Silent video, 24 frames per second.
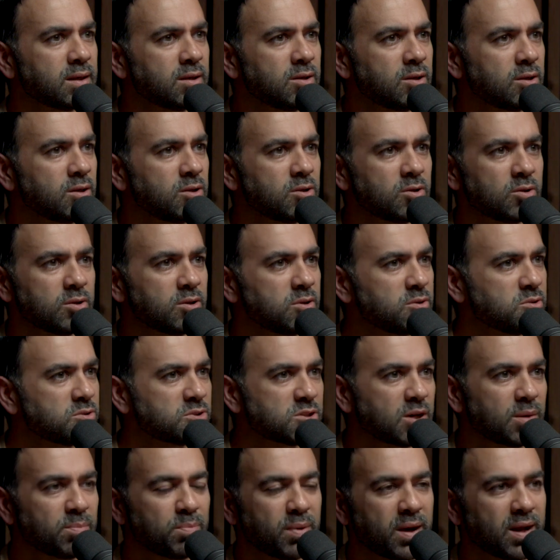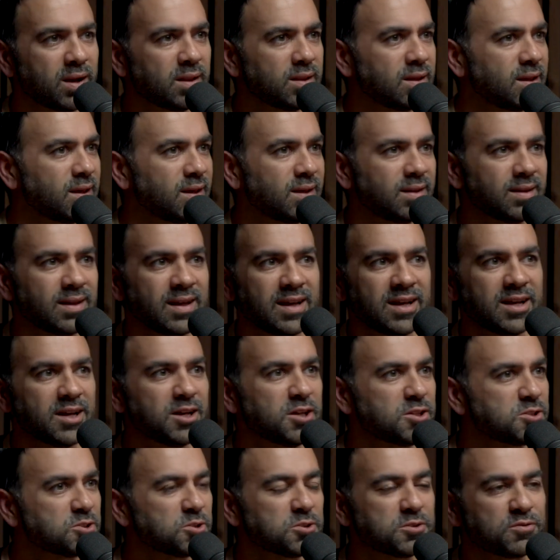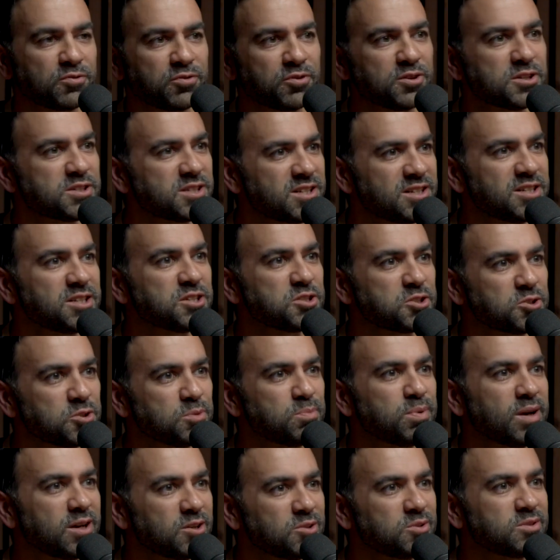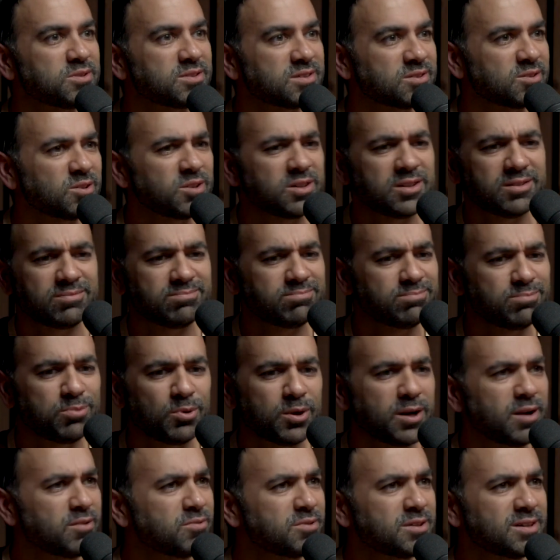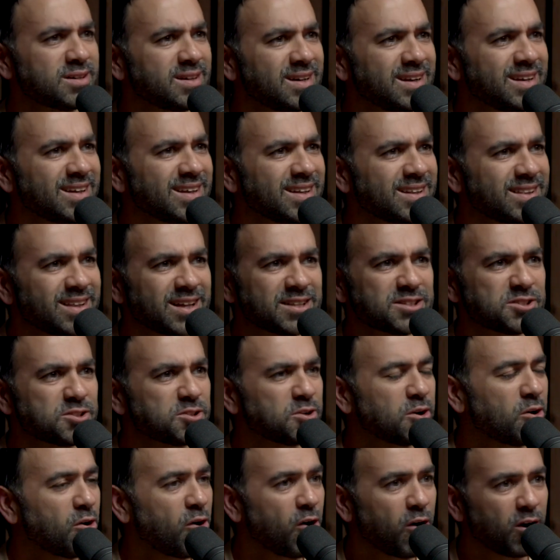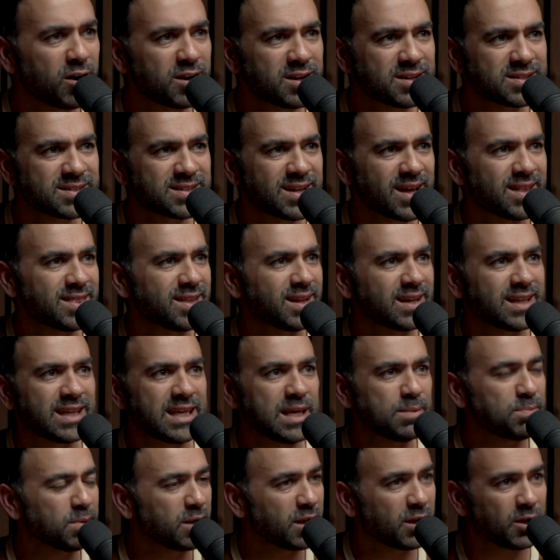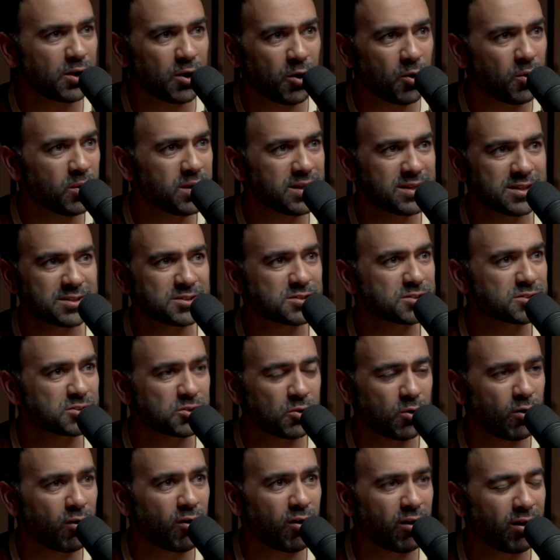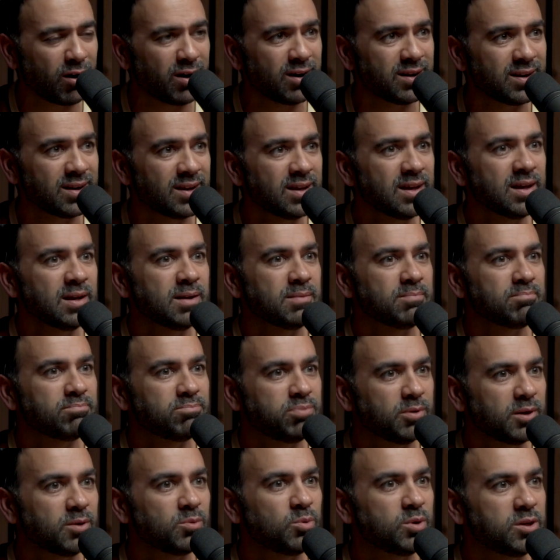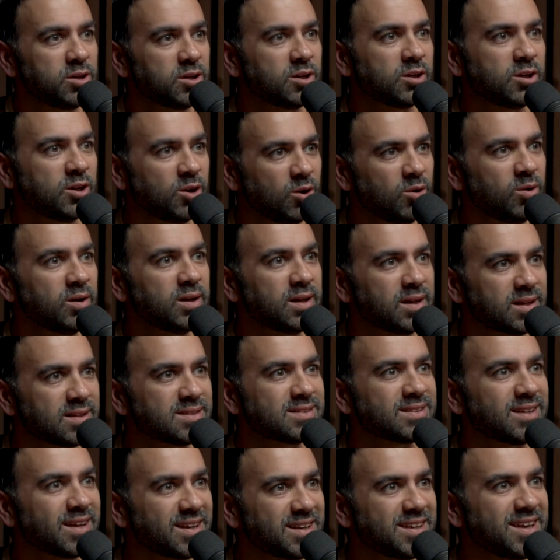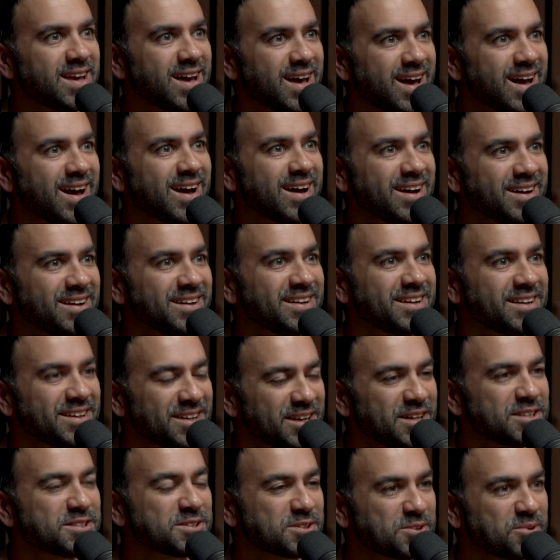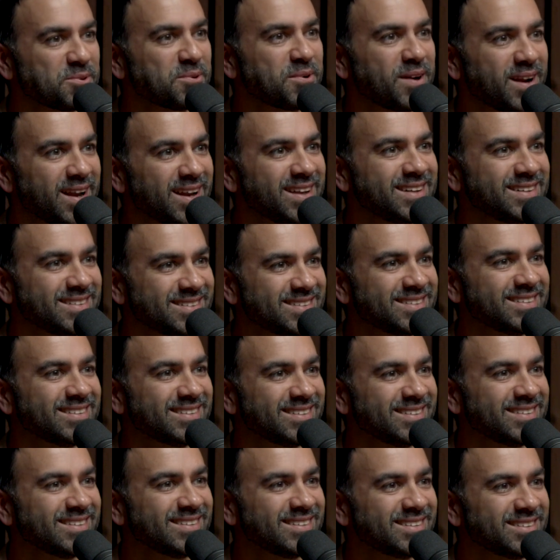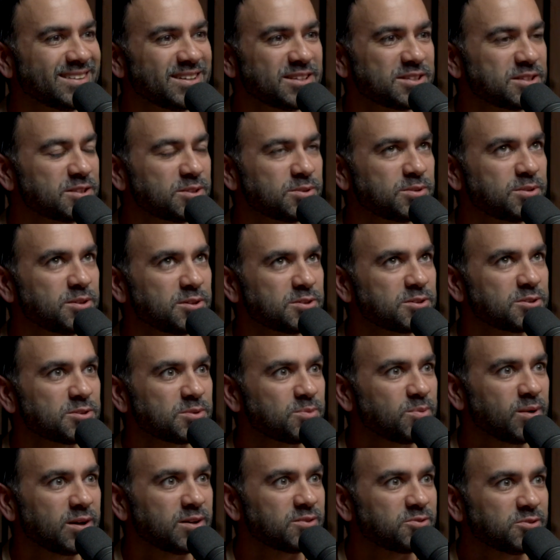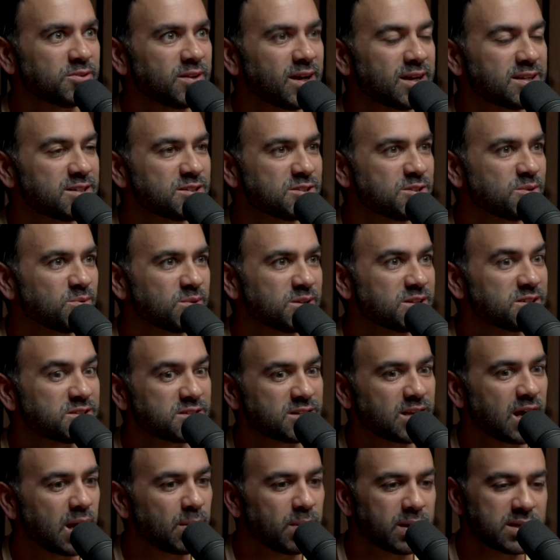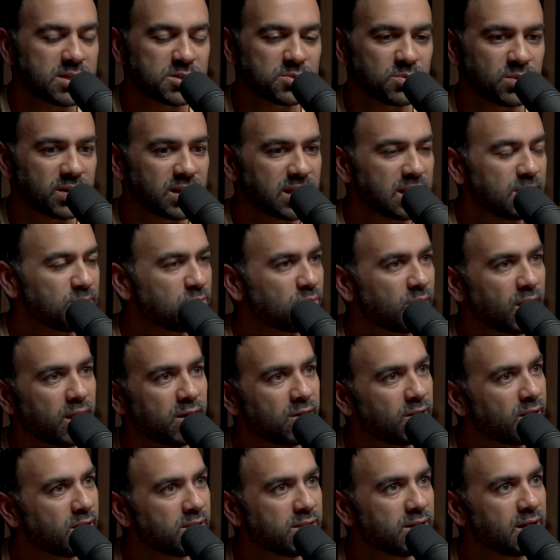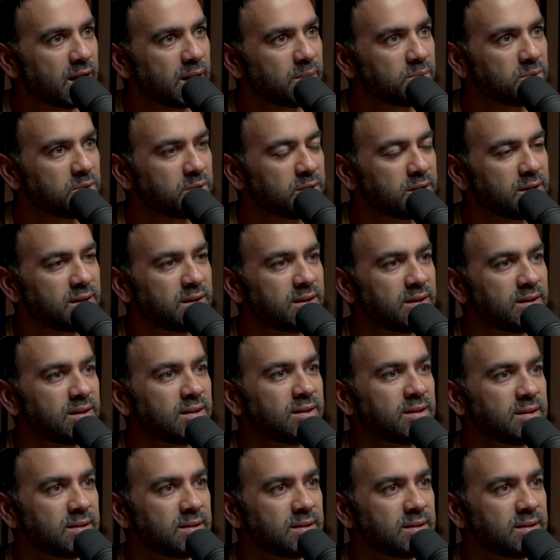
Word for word: you, you know you, start pedaling it's those first initial pedals or whatever yeah that's yeah. the hardest and yes. then keeping it going is yeah, so hard but when you're going it's like yeah, yeah. it's great yeah this is this is wonderful and i just don't want to stop i just want to keep riding around the neighborhood yeah